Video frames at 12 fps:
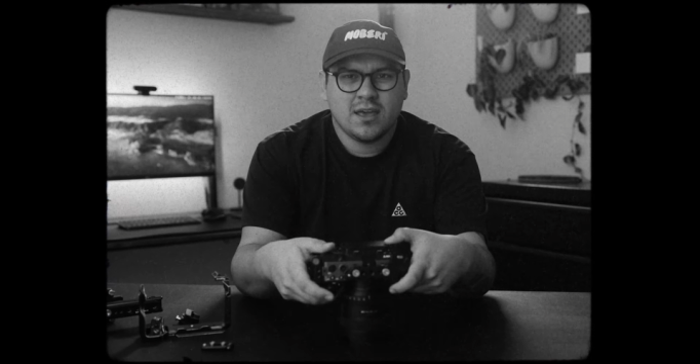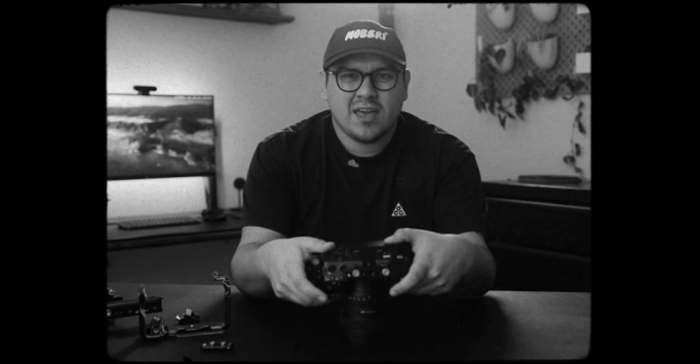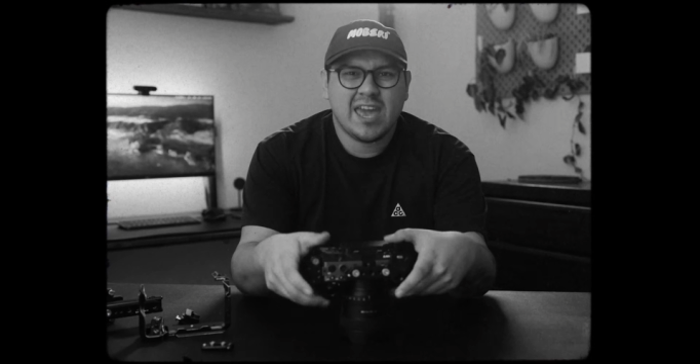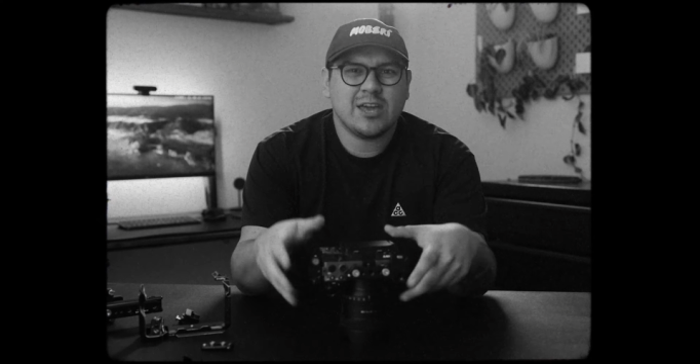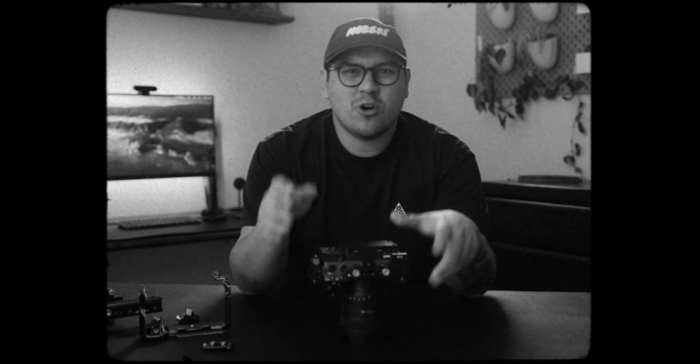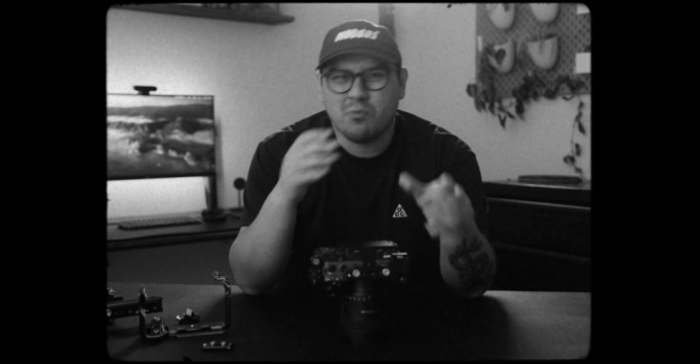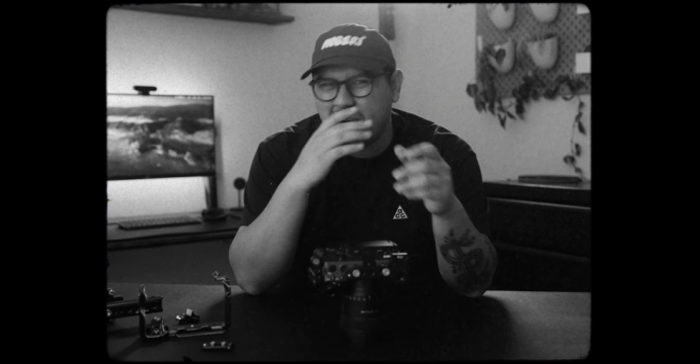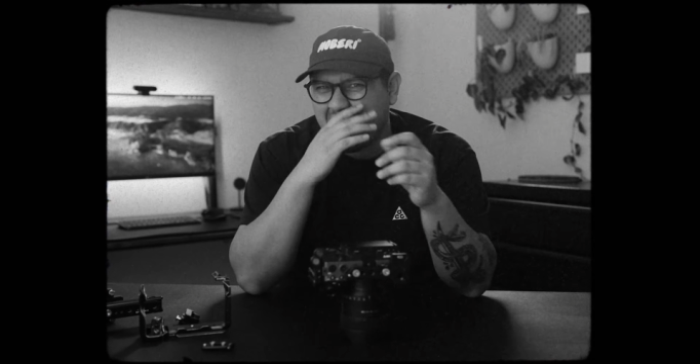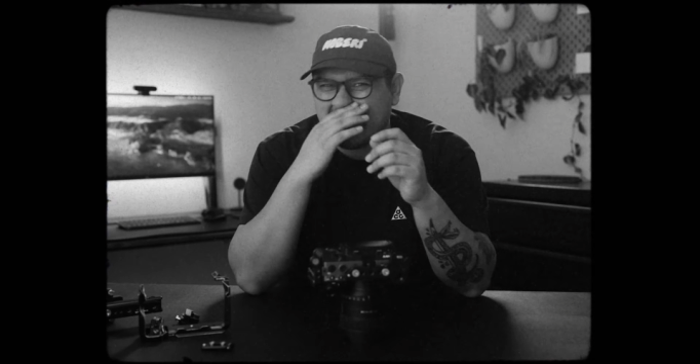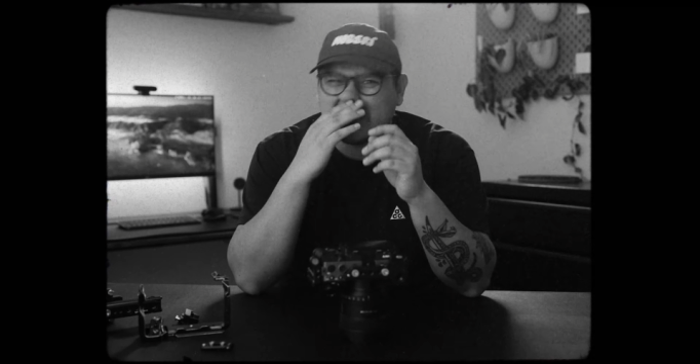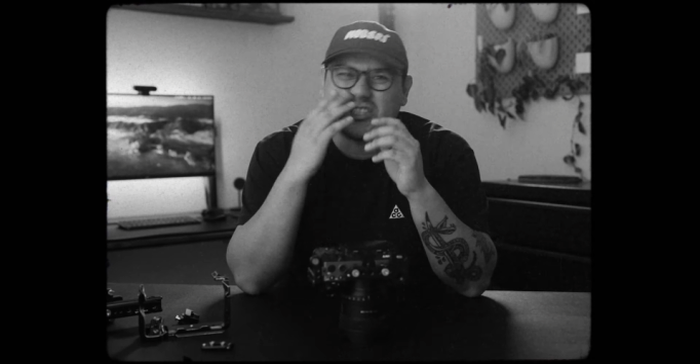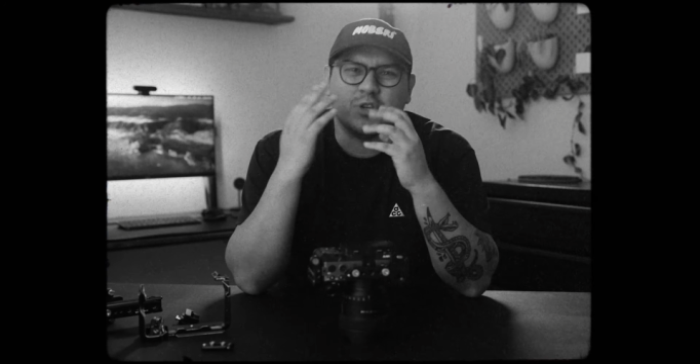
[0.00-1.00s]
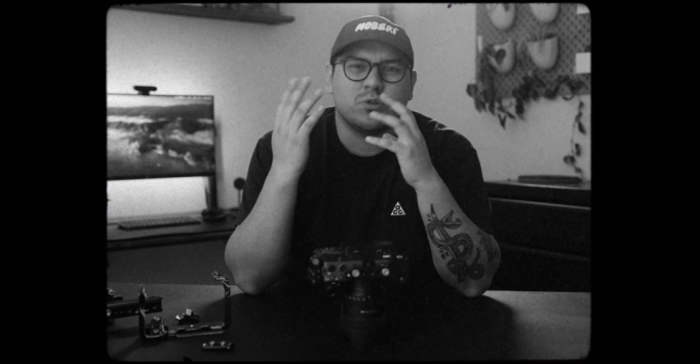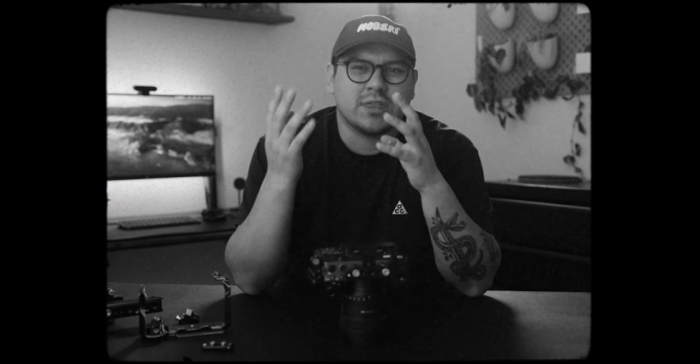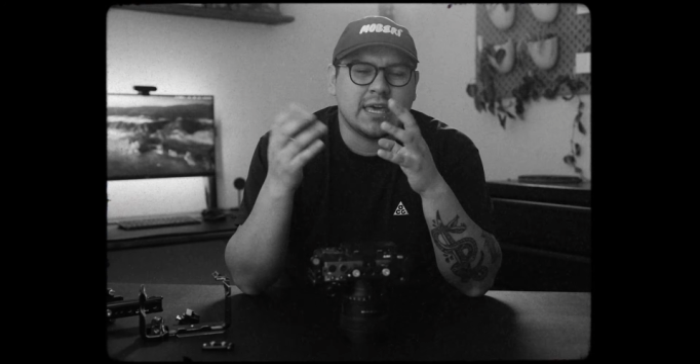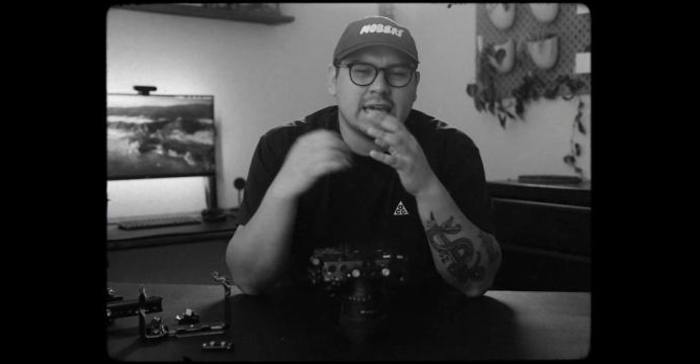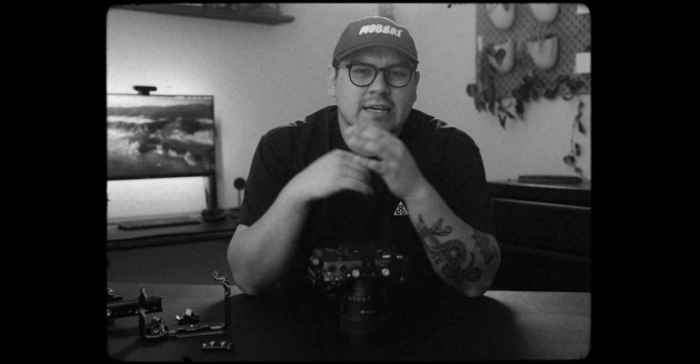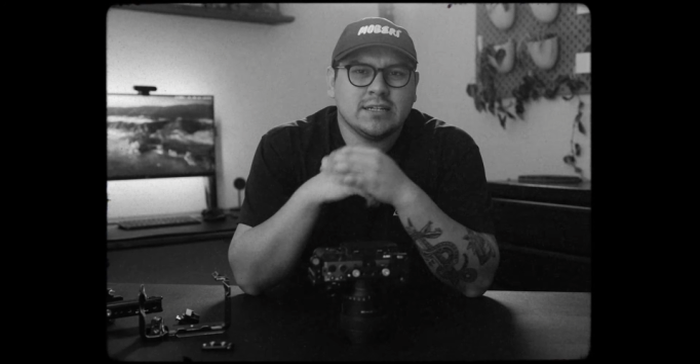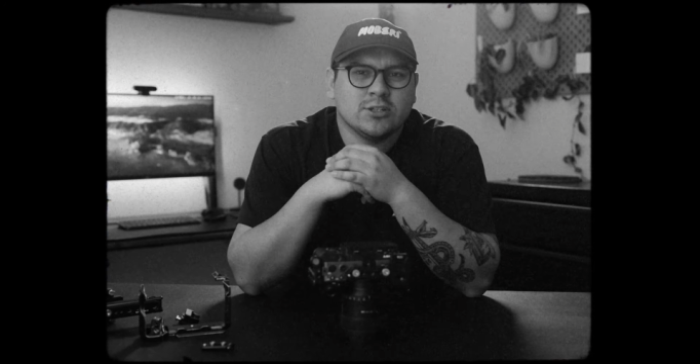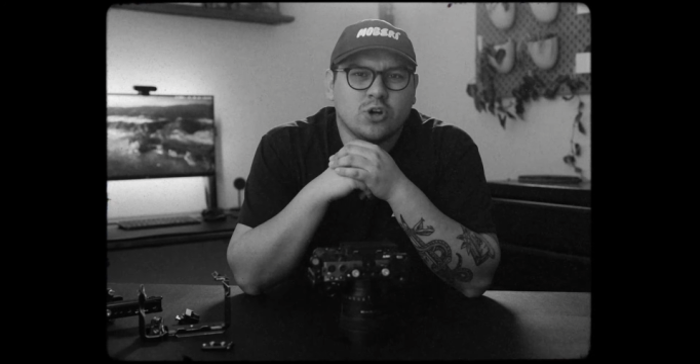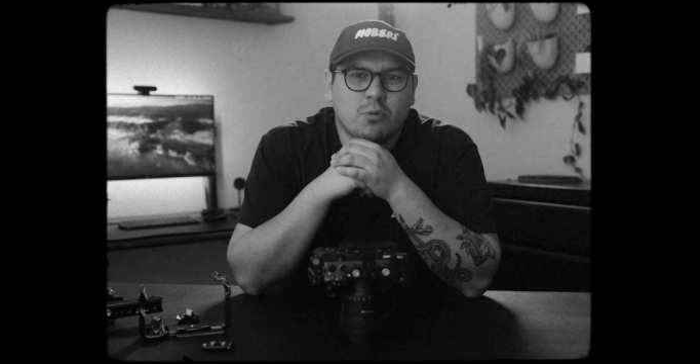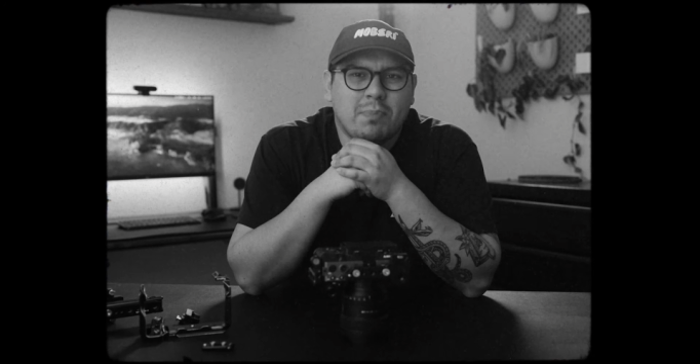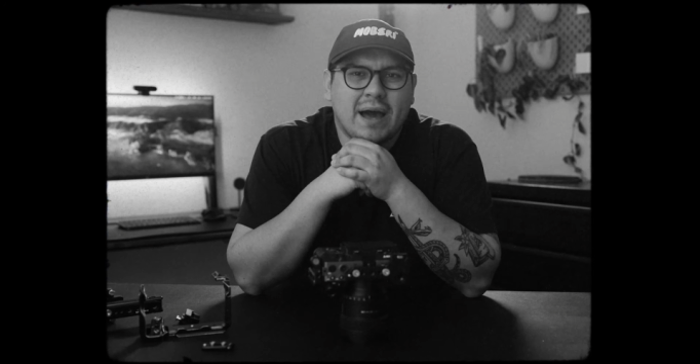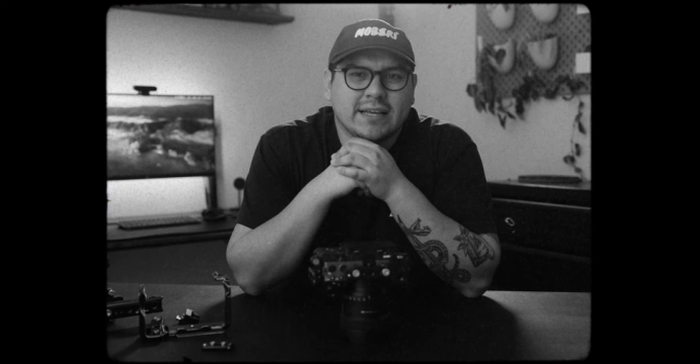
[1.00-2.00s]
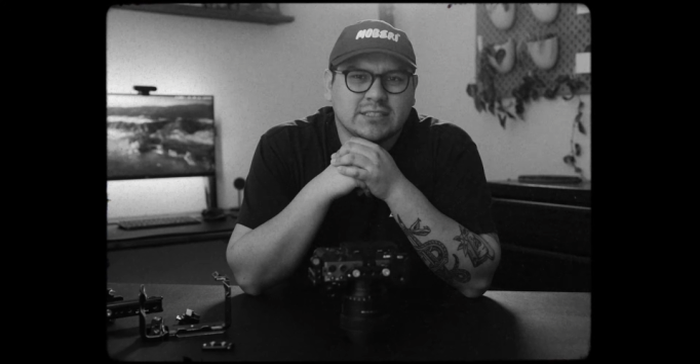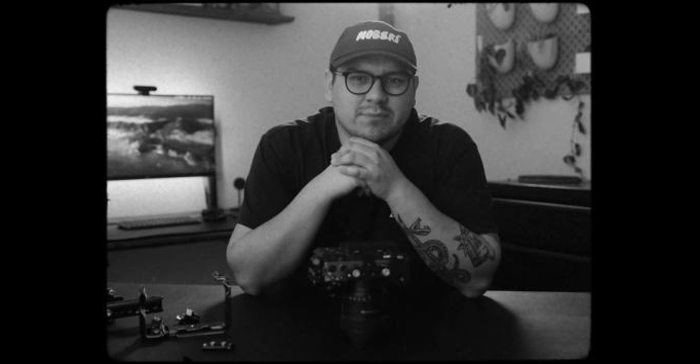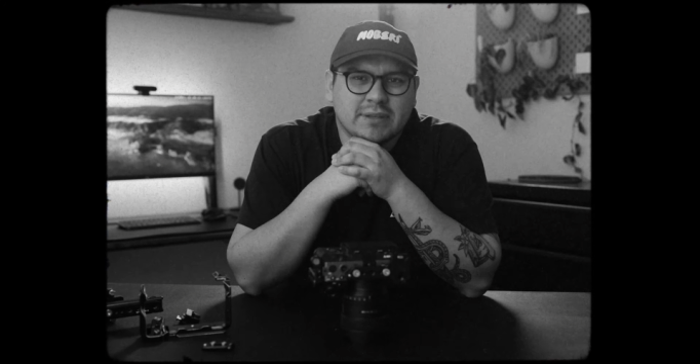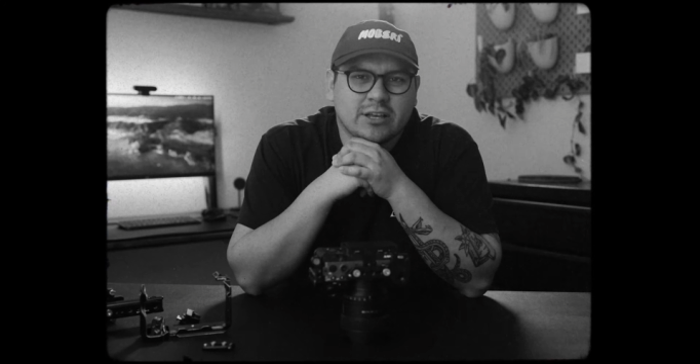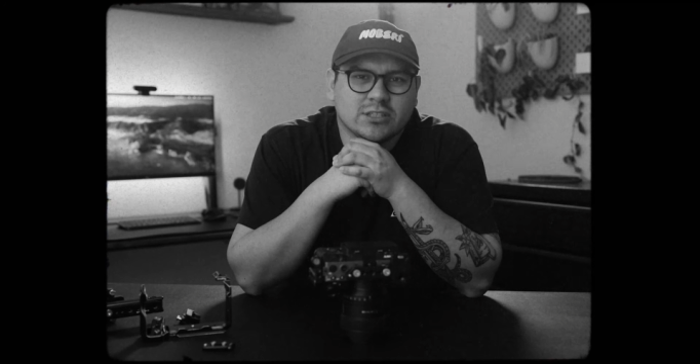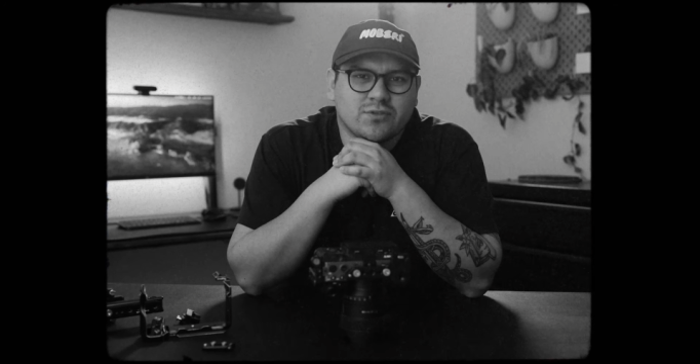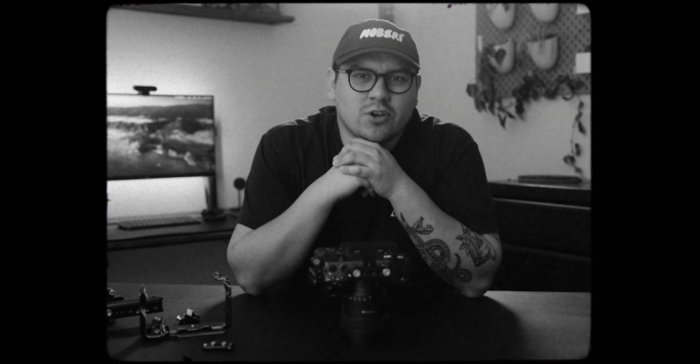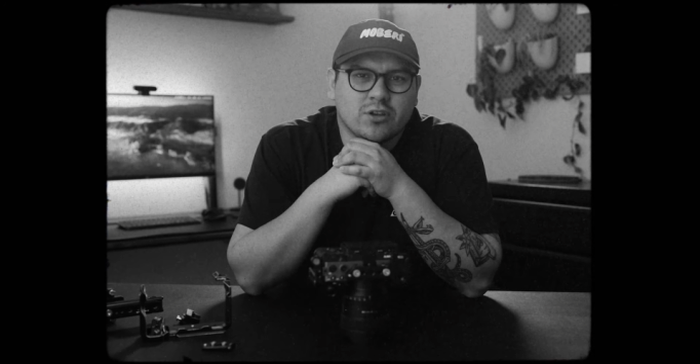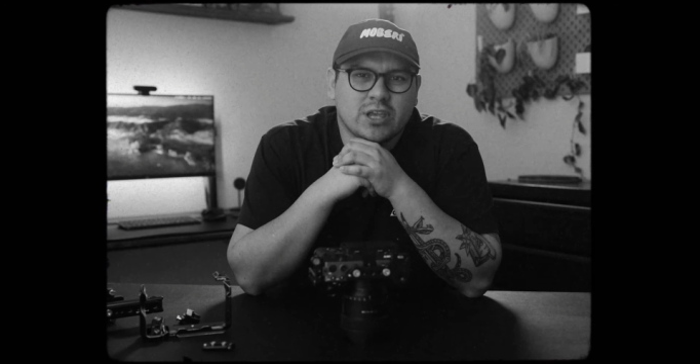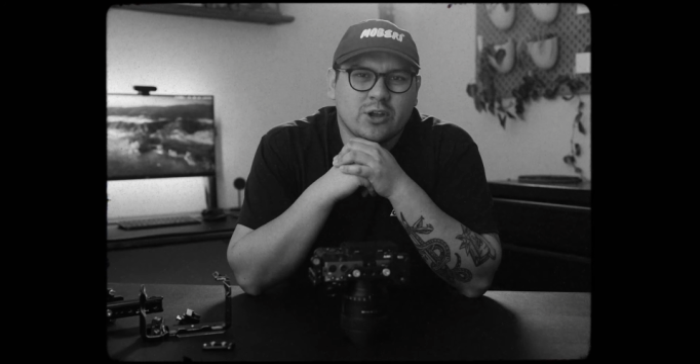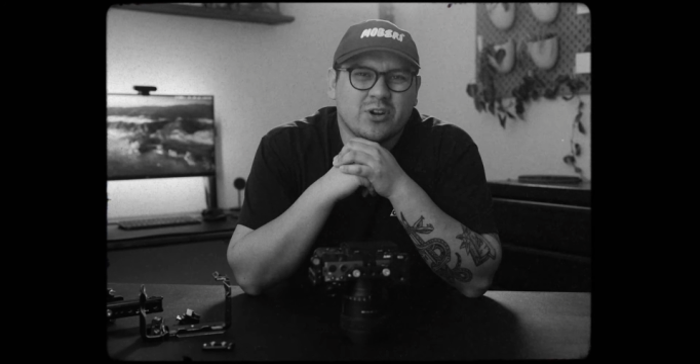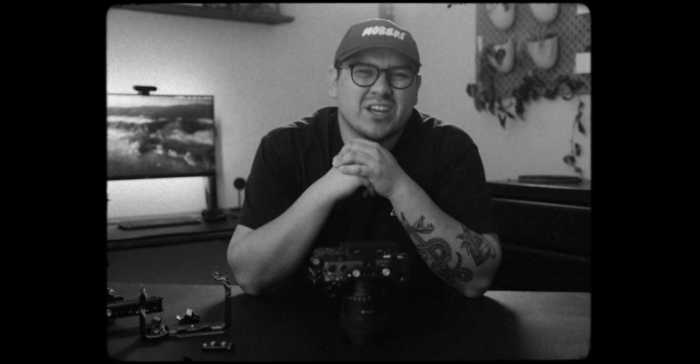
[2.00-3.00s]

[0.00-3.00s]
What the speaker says: hey, go buy this new thing, go buy something else with your gear,